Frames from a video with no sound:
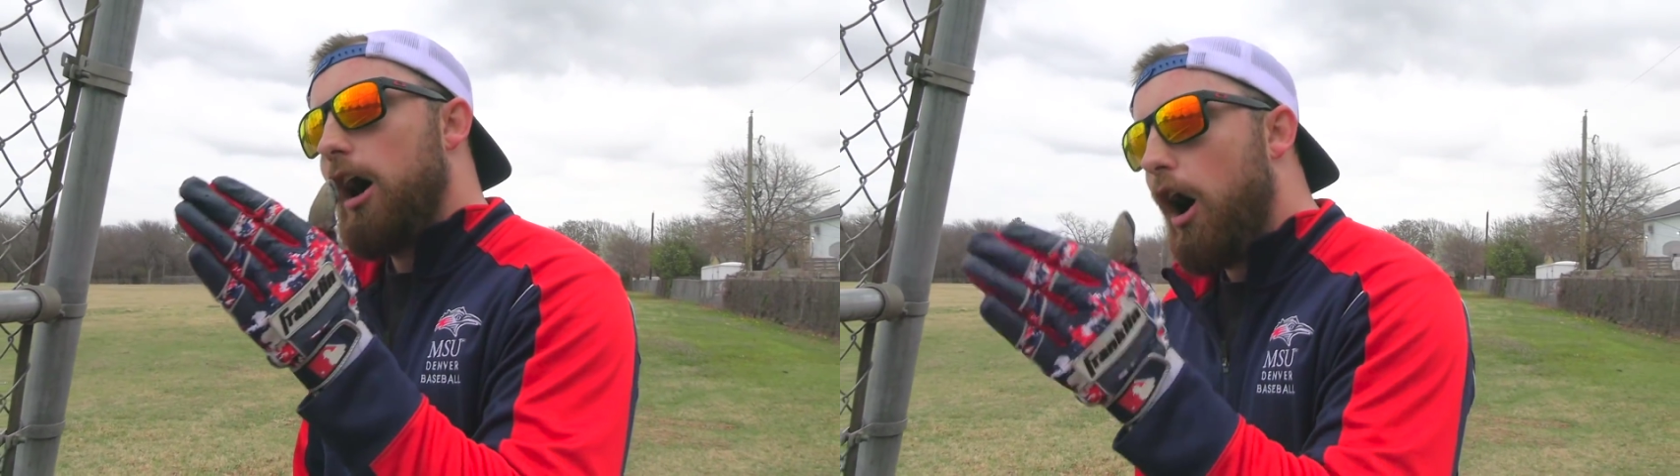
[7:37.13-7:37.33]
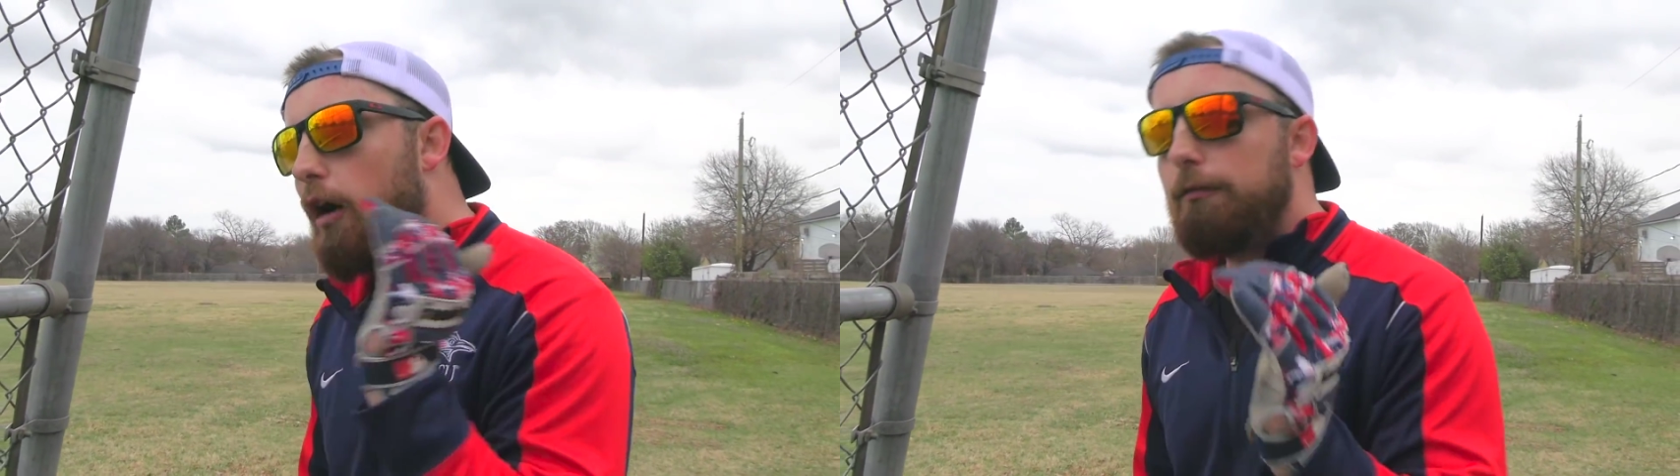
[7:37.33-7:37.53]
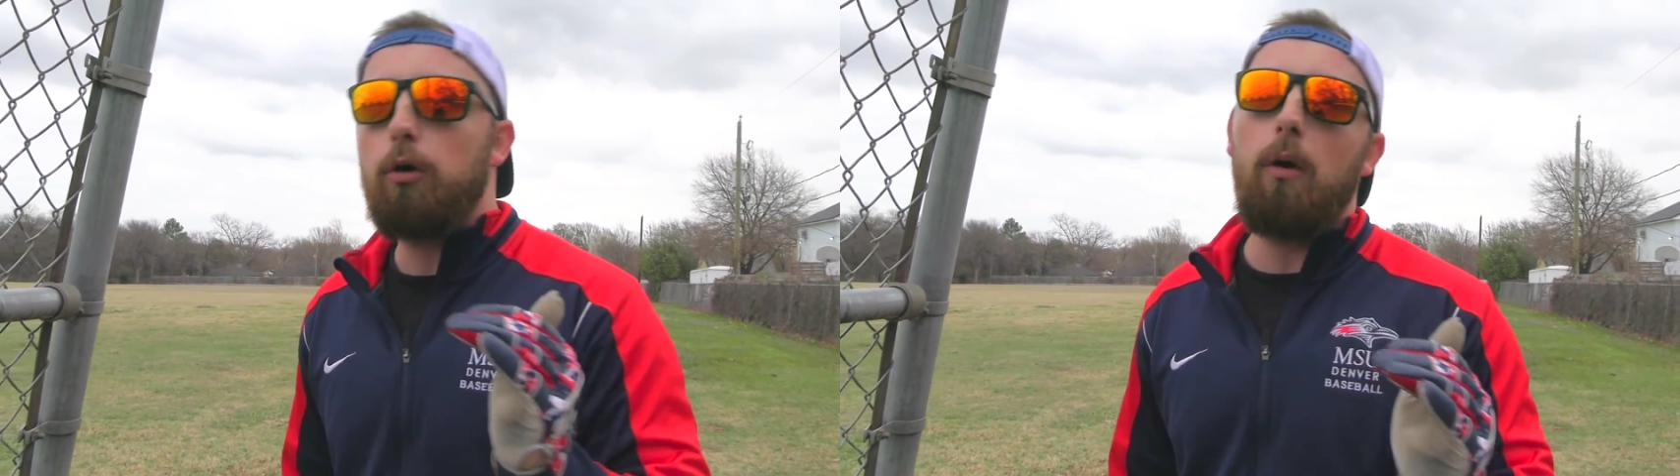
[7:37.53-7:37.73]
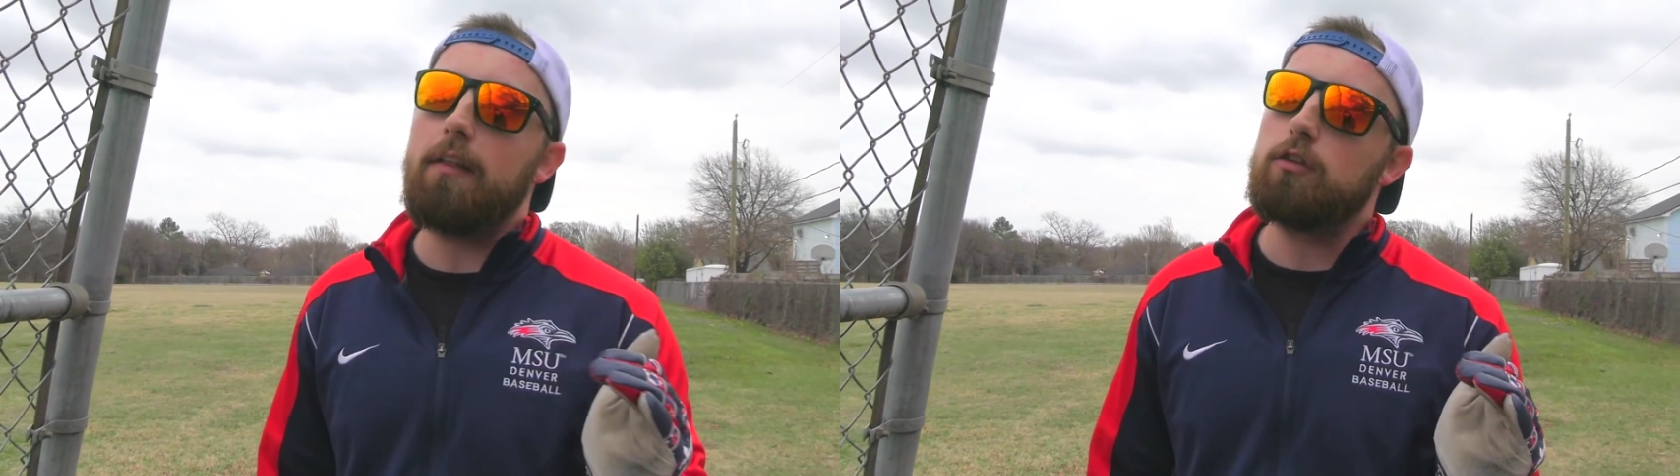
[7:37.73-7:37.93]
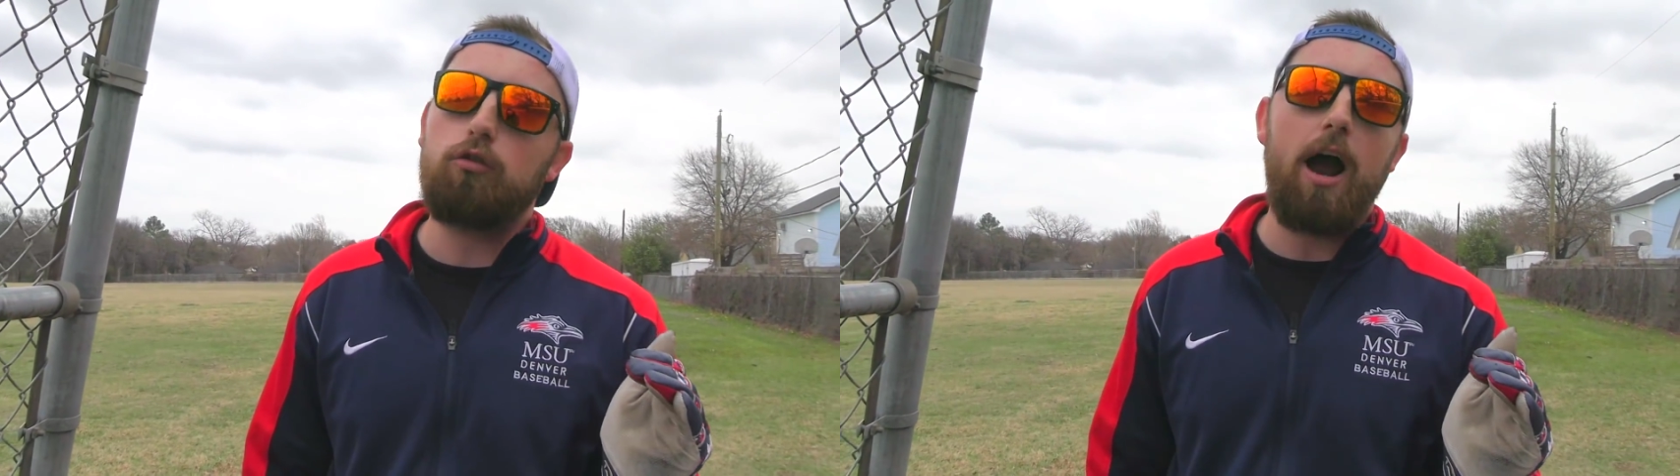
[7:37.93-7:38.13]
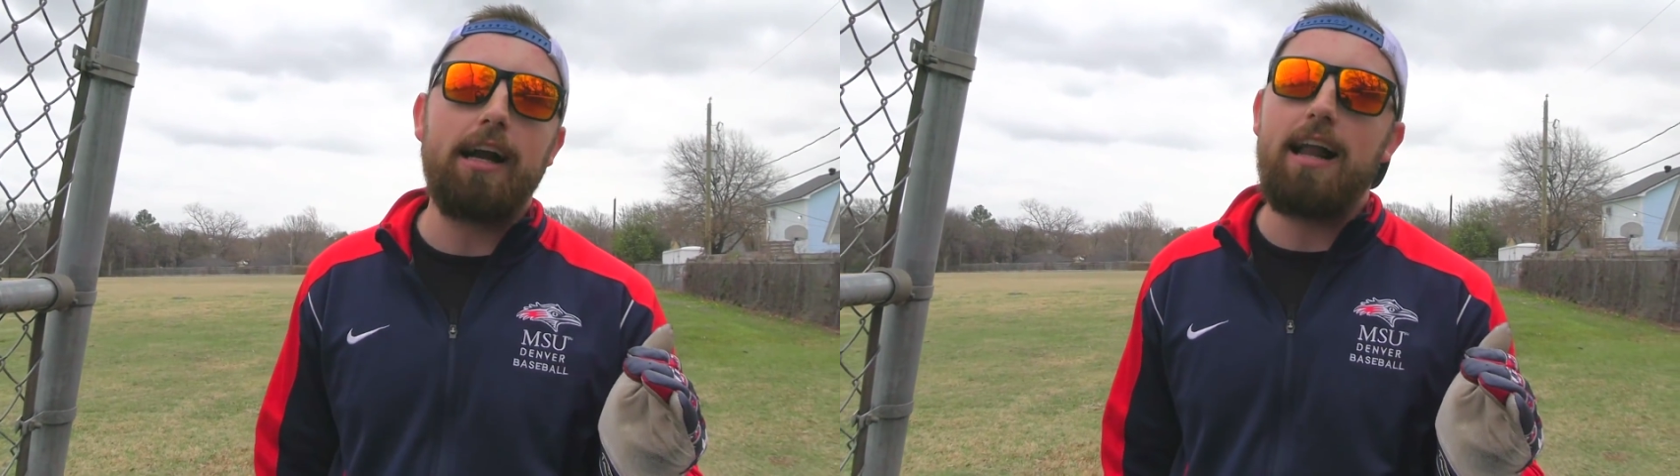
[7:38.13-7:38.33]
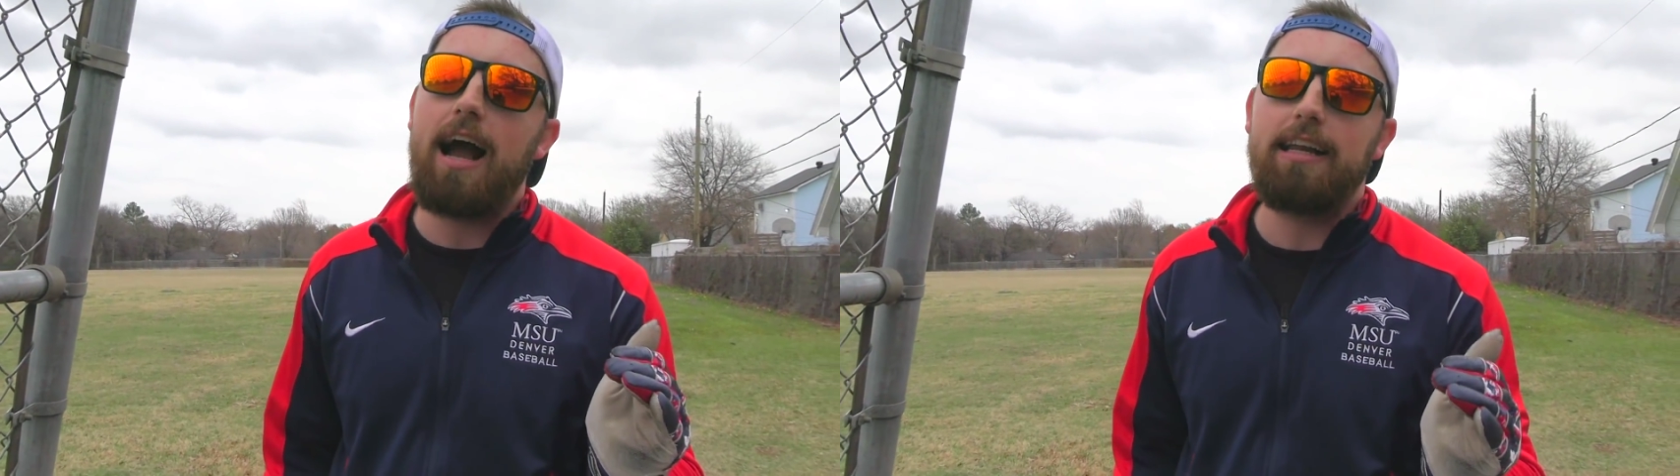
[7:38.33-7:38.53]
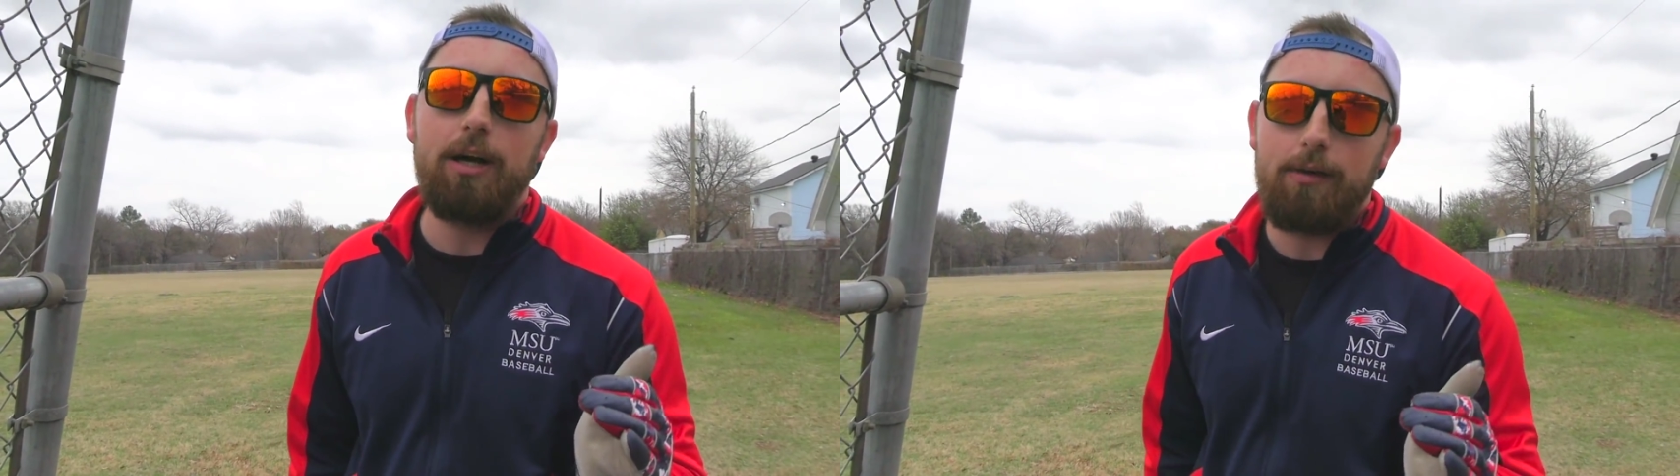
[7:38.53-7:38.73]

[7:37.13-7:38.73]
Hopefully one of these crack 90,